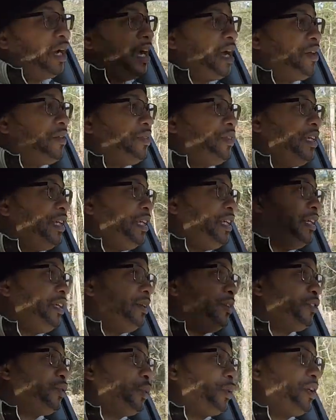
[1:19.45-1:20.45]
of the
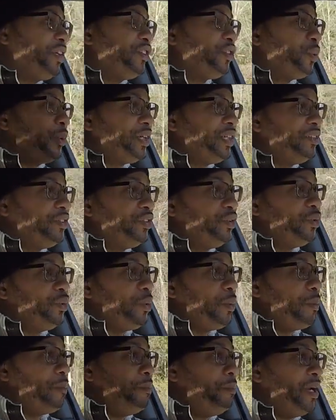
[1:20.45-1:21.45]
2022
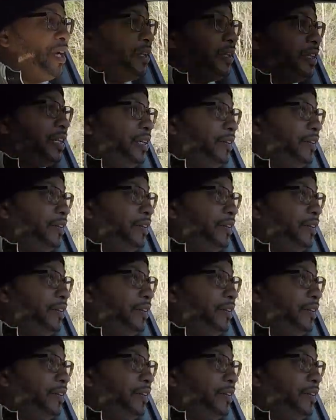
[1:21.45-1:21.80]
Bentley